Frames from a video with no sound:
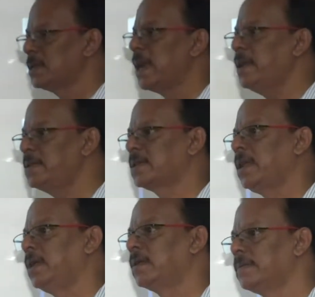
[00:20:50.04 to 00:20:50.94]
chat
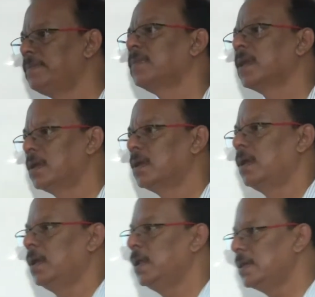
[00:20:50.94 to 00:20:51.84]
screen
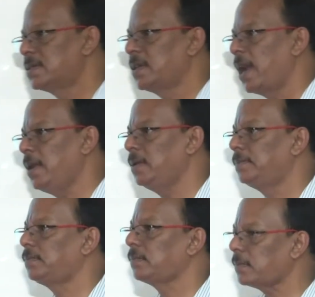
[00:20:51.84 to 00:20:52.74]
in his chat
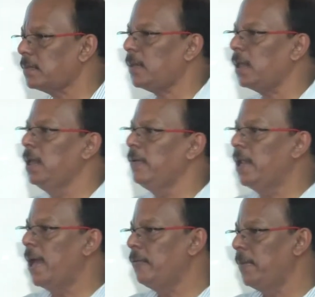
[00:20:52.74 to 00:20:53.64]
he
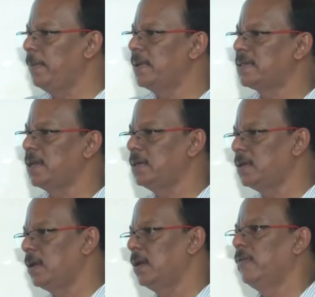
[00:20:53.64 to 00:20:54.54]
will have my message
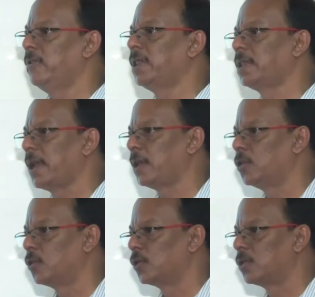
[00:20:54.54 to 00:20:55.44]
with a thank
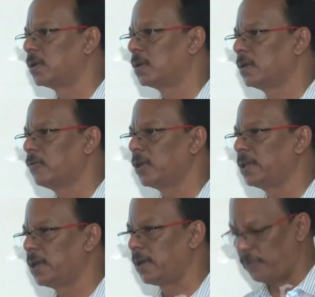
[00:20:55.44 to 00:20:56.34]
you note for
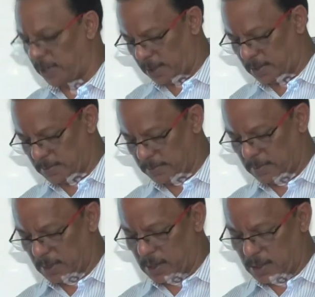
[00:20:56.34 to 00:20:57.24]
that referral.
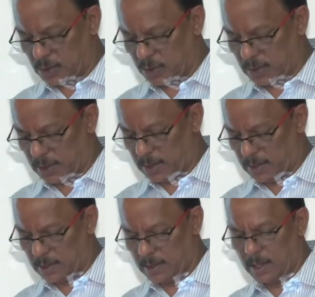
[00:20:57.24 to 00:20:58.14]
So,
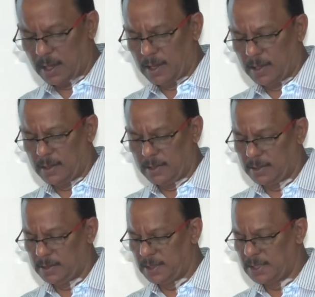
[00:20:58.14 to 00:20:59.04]

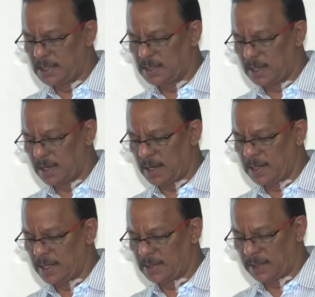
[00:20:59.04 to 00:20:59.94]
this is
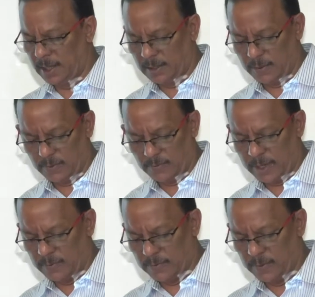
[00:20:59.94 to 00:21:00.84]
another thing
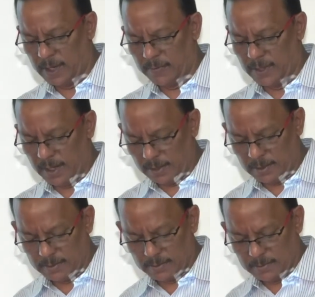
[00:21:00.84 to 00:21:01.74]
what we have done
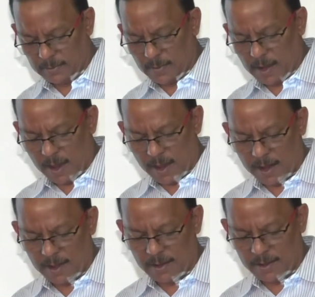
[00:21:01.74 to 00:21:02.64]

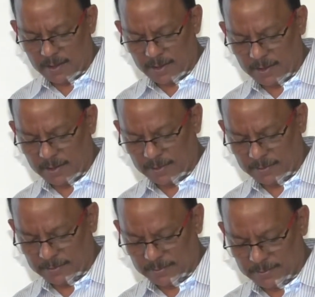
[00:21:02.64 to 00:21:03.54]
and uh,
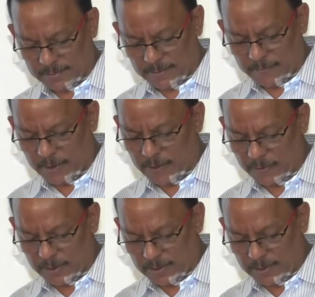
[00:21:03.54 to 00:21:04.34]
we have